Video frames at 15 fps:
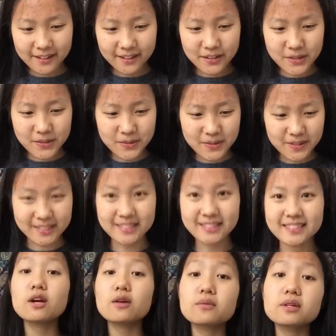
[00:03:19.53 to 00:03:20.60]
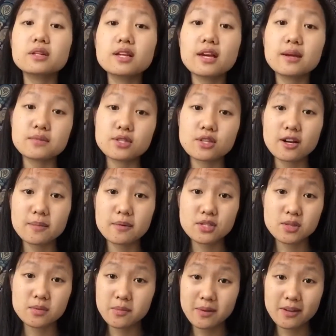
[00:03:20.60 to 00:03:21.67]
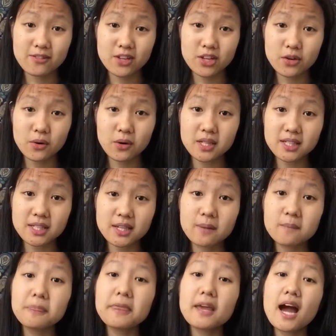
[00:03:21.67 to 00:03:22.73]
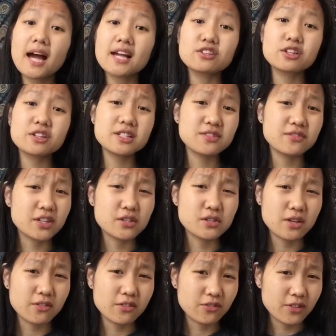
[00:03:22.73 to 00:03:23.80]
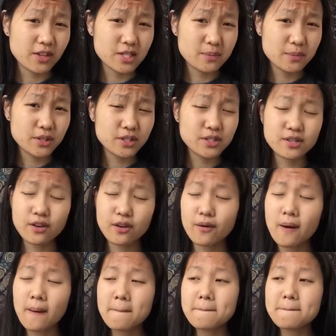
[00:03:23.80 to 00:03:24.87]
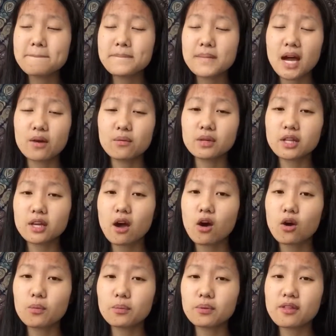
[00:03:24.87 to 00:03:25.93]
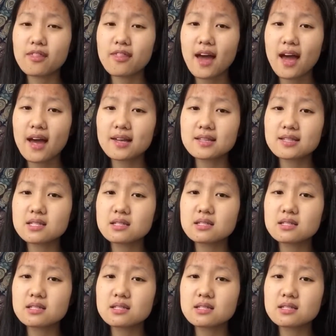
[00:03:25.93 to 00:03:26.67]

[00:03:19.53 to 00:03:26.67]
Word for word: Cool. I really am sorry about some of my video quality. I took all these videos off of Facebook, so I really hope that